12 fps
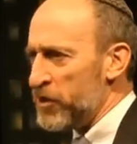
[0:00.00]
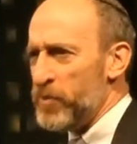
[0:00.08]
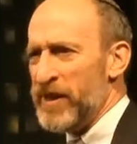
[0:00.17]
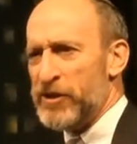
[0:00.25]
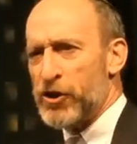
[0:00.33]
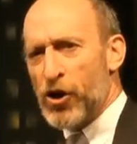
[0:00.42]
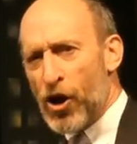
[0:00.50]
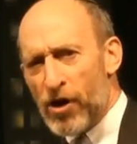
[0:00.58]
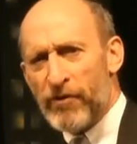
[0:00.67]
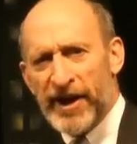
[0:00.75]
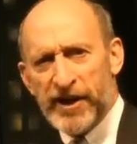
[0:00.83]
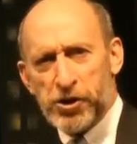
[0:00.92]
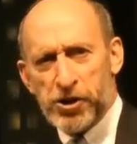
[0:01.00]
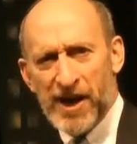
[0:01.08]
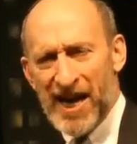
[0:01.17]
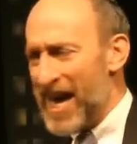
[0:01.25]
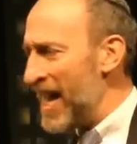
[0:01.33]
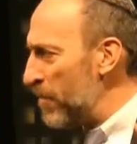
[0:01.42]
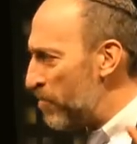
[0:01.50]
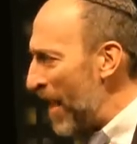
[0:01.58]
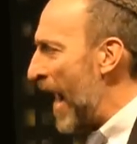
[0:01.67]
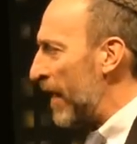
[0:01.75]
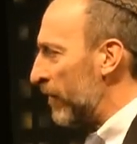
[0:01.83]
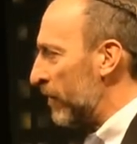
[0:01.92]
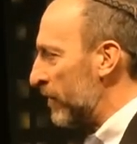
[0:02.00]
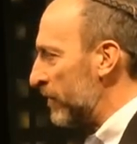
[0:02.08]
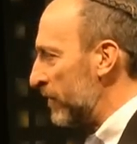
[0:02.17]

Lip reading: which means courage in battle.